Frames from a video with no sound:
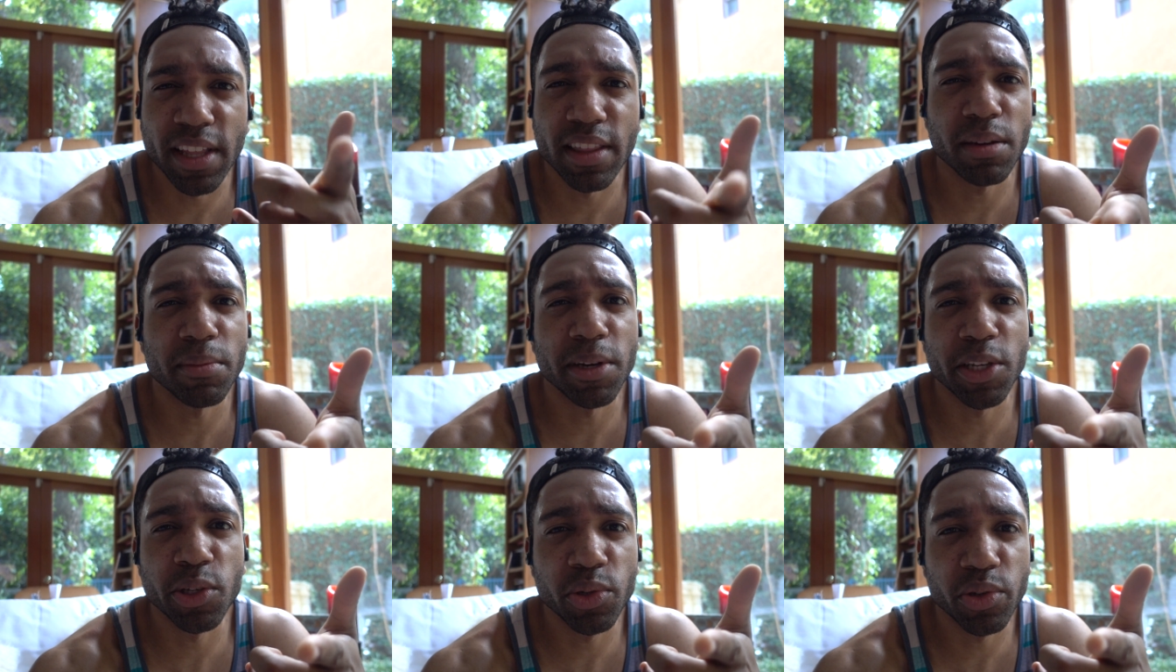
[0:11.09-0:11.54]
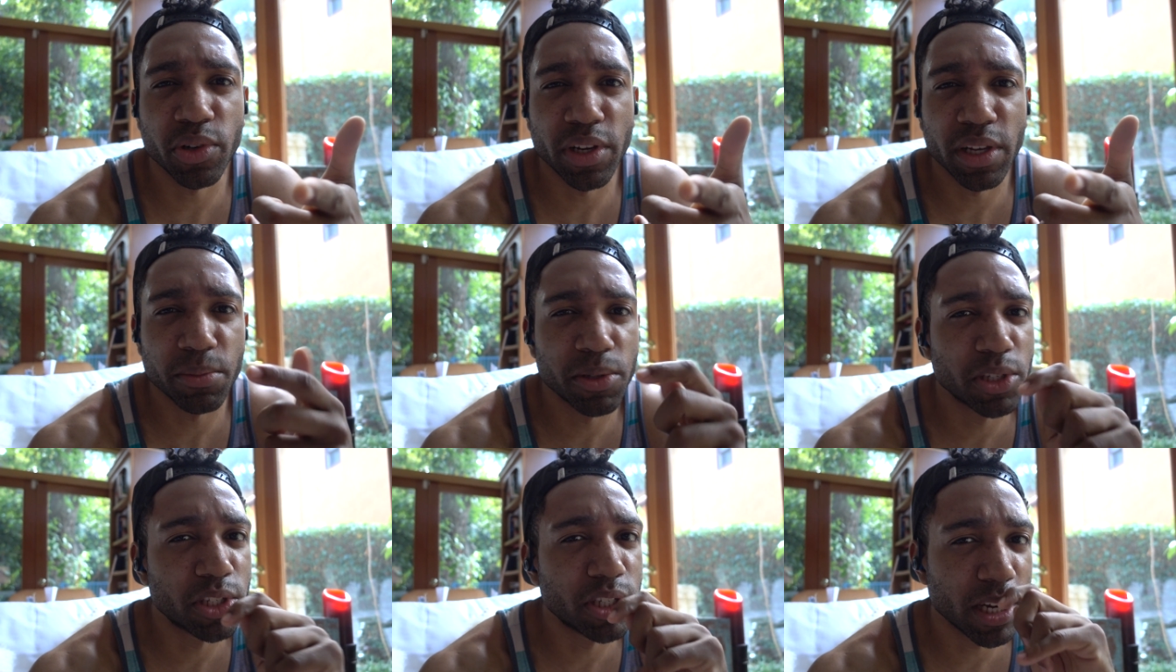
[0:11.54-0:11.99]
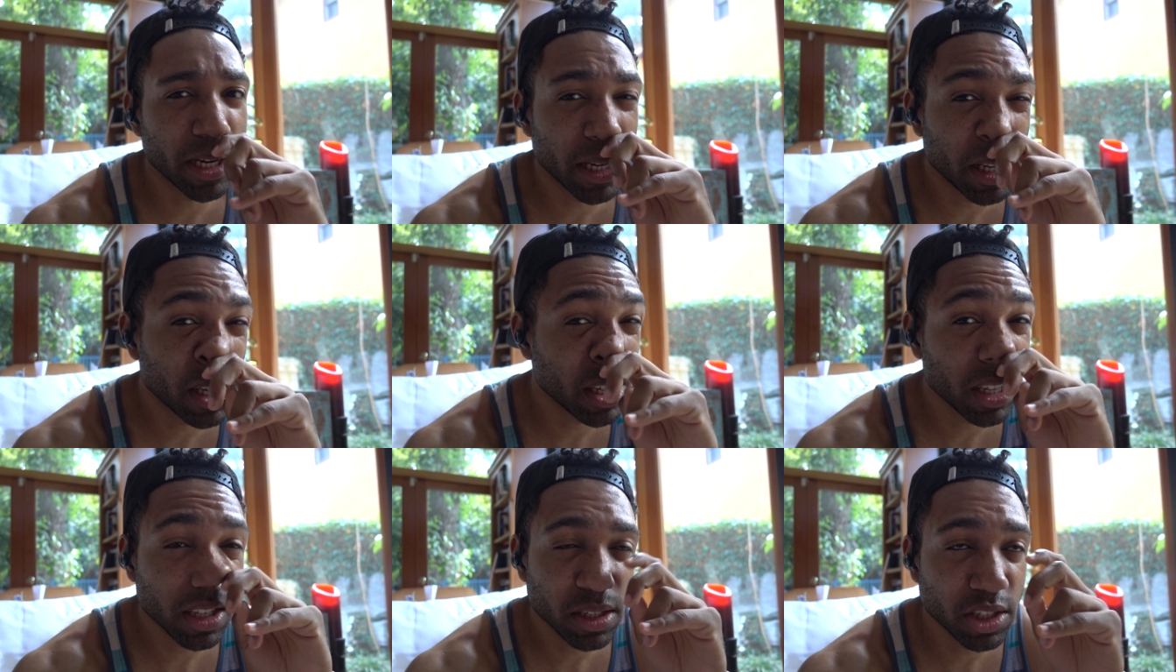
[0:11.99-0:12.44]
I think my username is
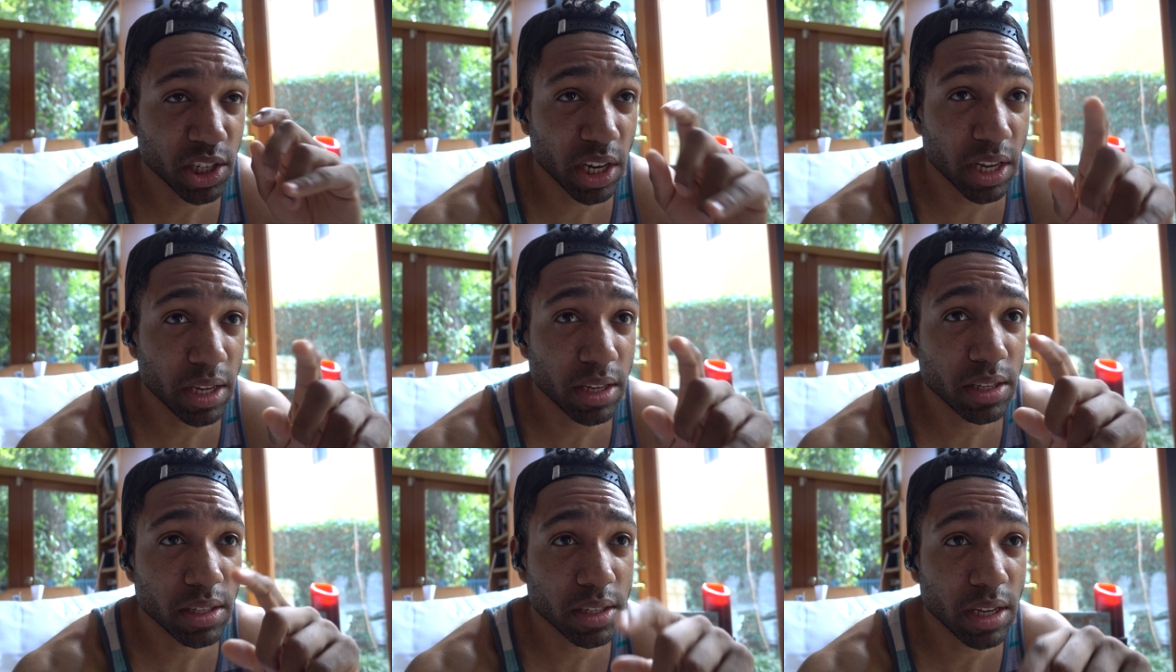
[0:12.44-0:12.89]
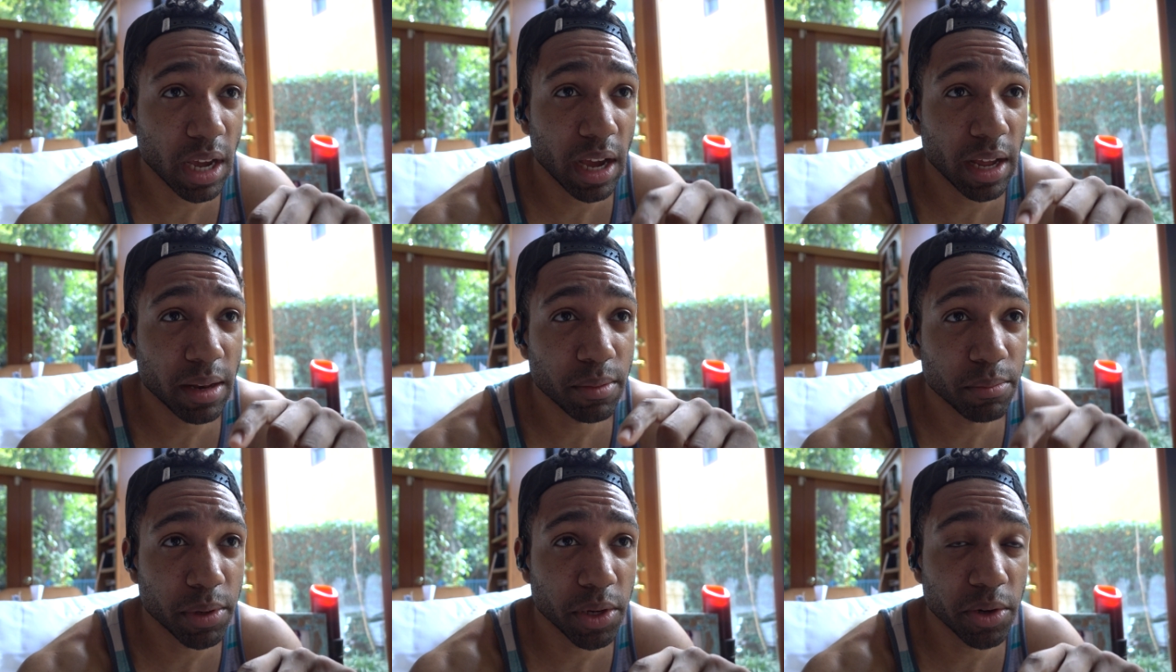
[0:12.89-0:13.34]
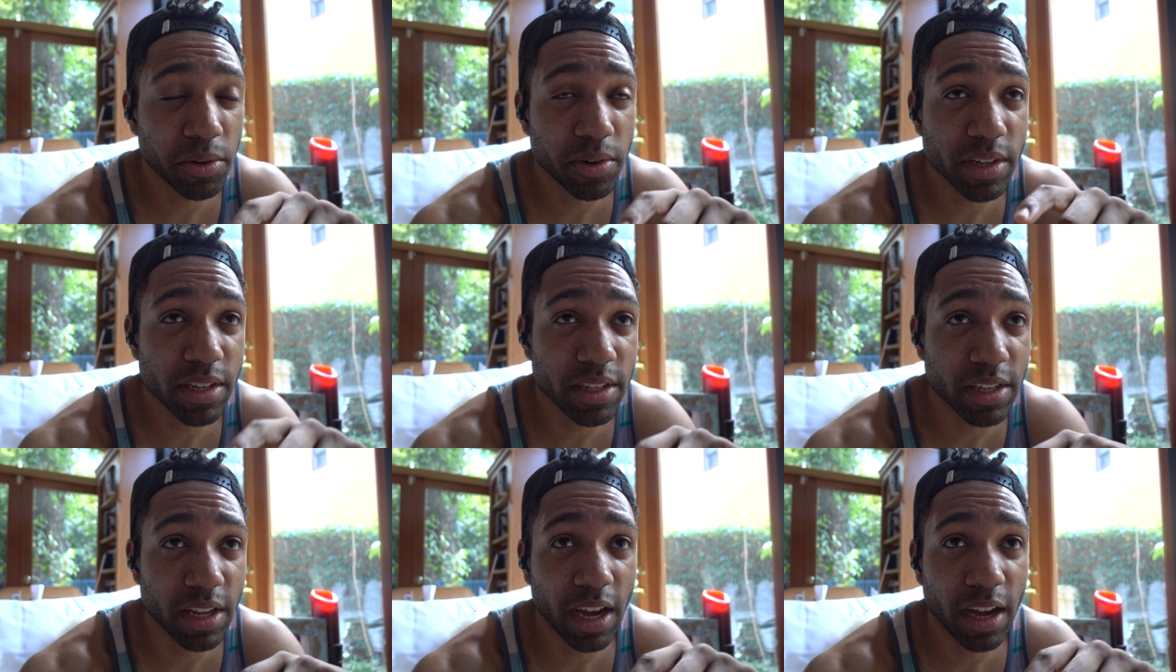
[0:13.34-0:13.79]

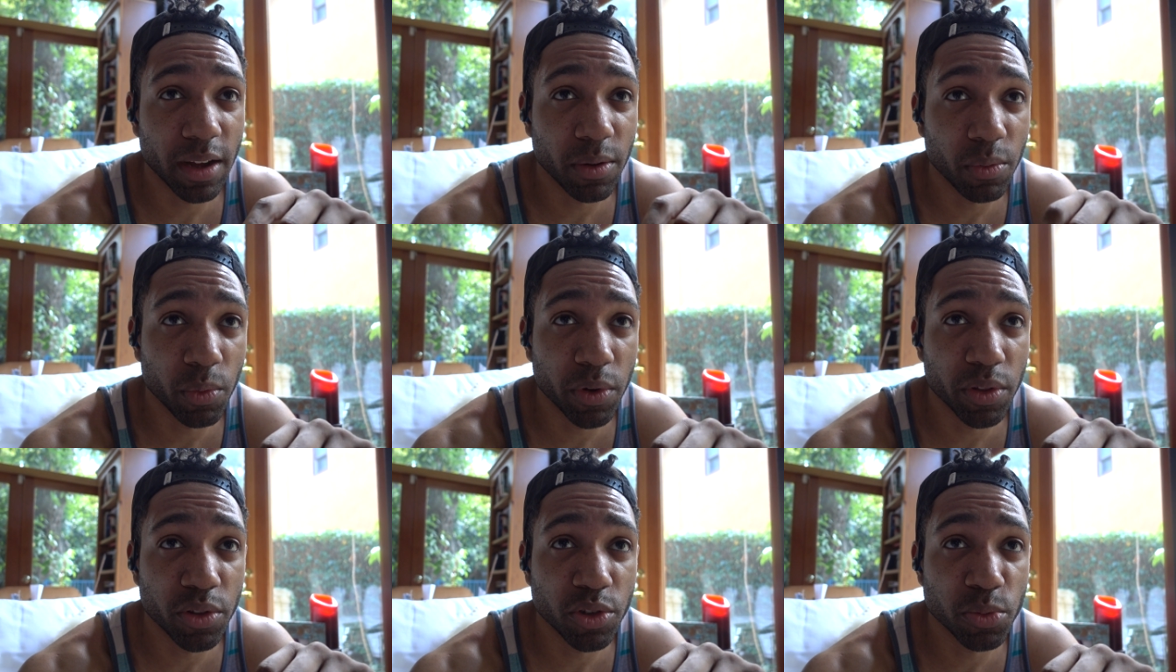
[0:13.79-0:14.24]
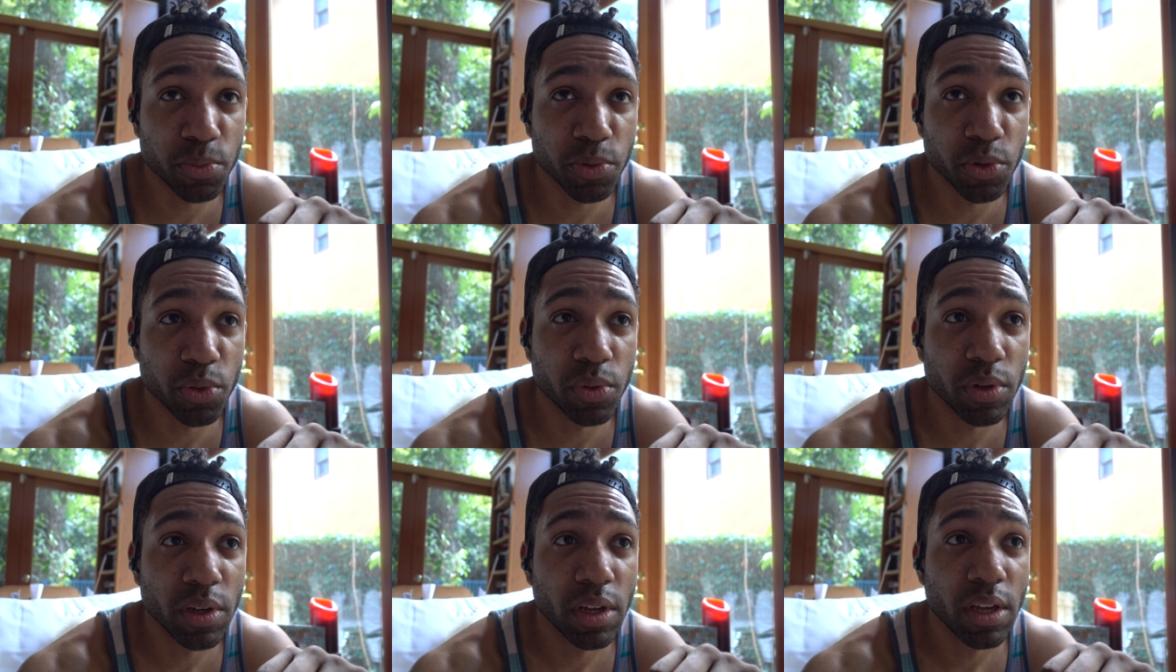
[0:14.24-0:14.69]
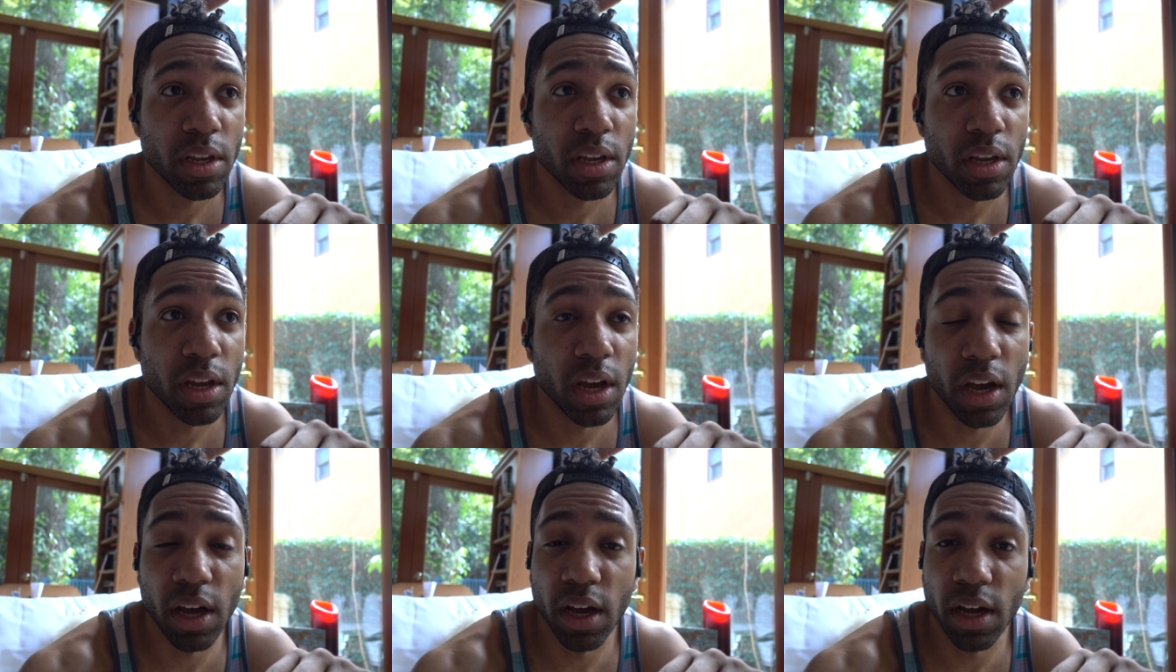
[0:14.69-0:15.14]
jd.period.witherspoon.
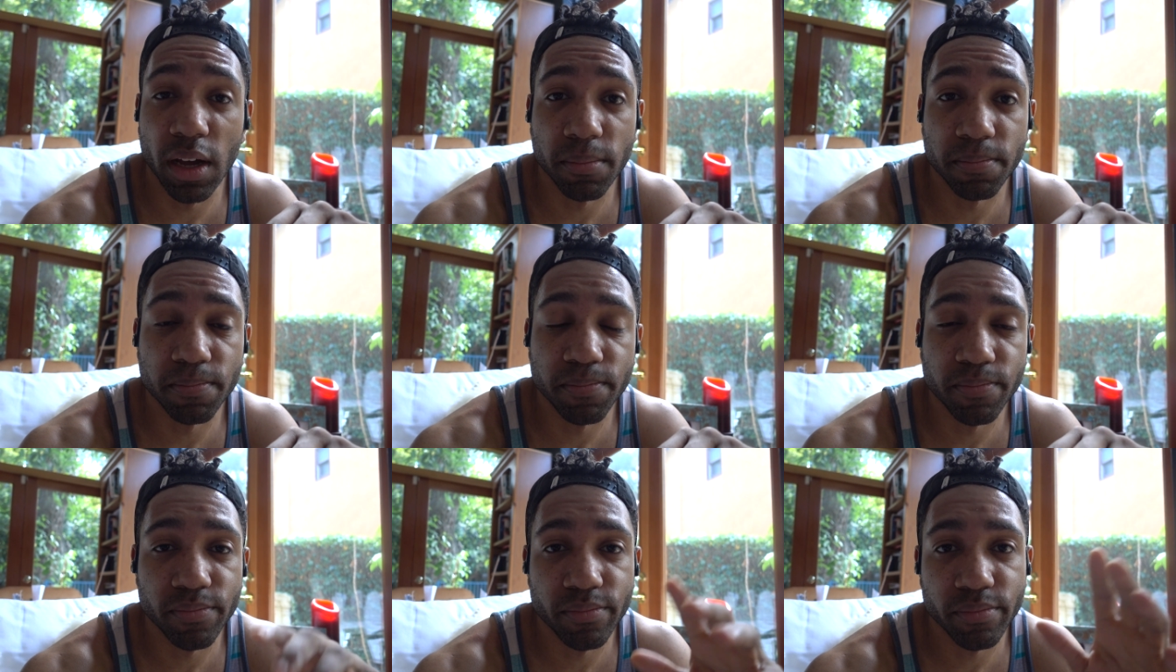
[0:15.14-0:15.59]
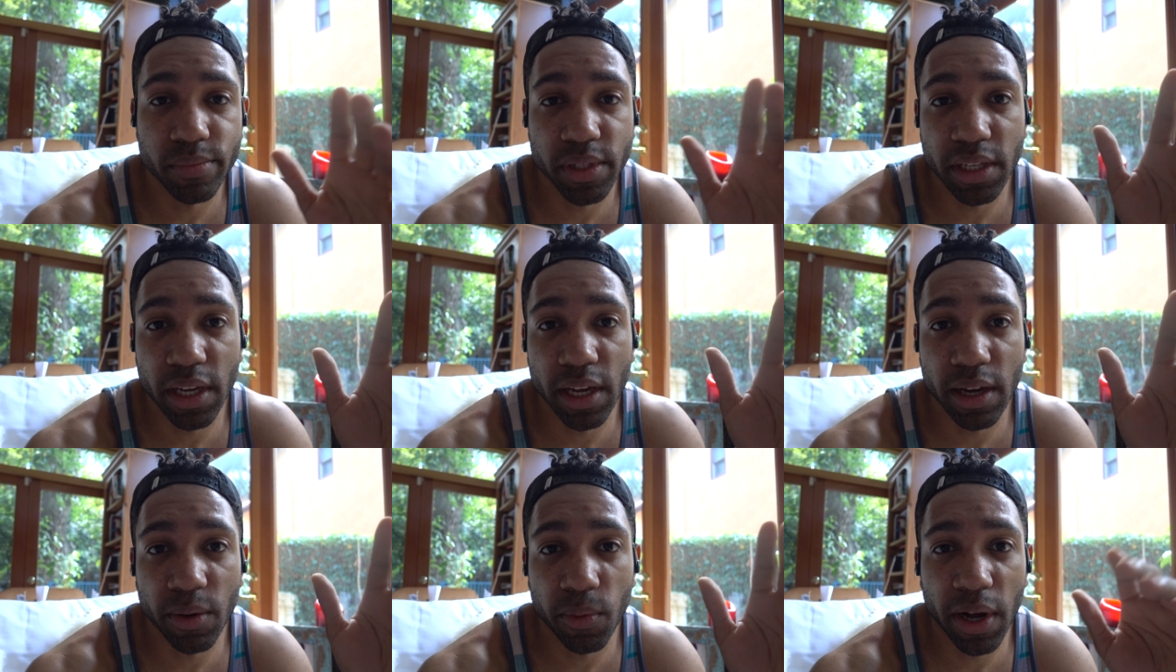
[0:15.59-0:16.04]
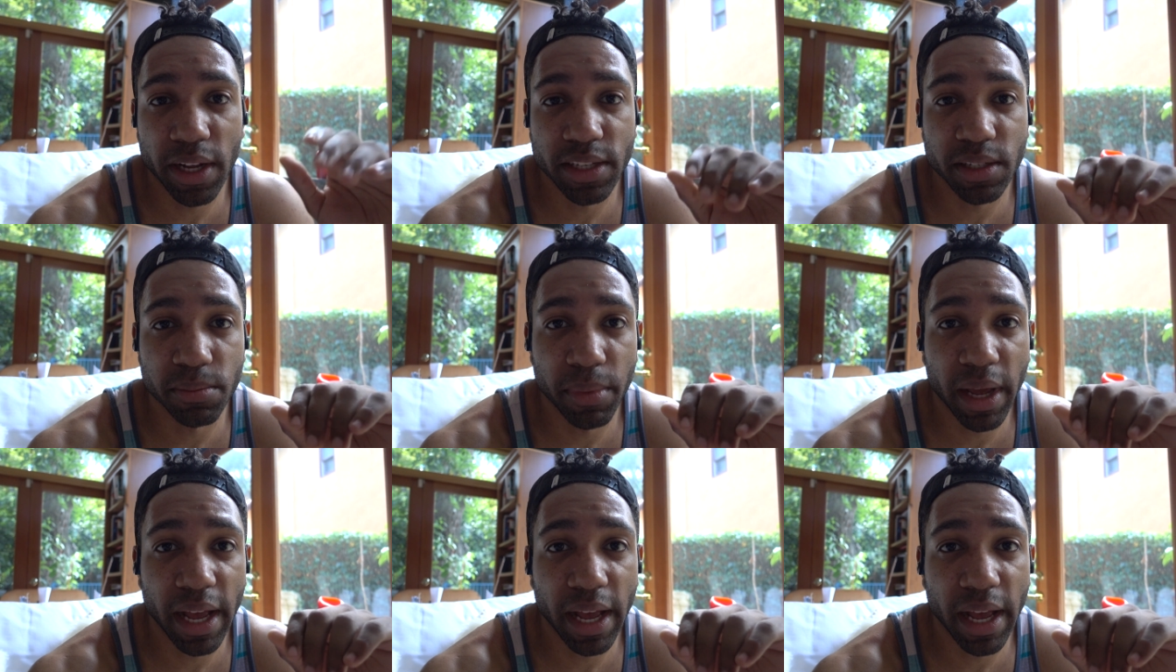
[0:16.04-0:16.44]
But yeah, watching